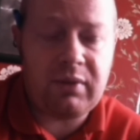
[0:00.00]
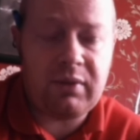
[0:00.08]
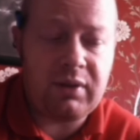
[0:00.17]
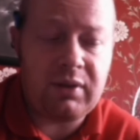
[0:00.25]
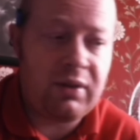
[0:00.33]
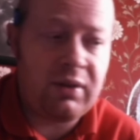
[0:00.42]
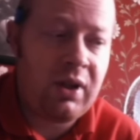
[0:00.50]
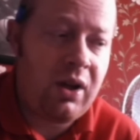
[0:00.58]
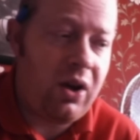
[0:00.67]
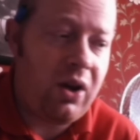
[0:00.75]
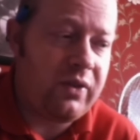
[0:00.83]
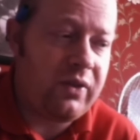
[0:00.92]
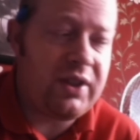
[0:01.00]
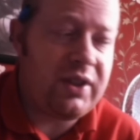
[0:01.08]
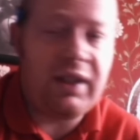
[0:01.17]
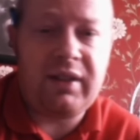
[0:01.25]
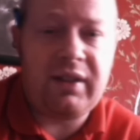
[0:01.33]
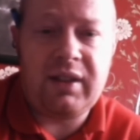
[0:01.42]
and
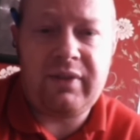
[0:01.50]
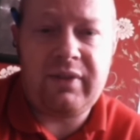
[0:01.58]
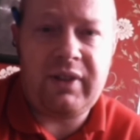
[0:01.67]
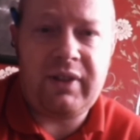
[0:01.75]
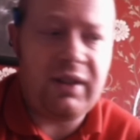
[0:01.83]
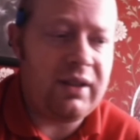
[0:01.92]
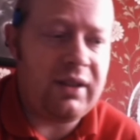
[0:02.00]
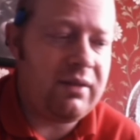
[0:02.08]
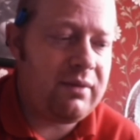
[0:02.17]
obviously if it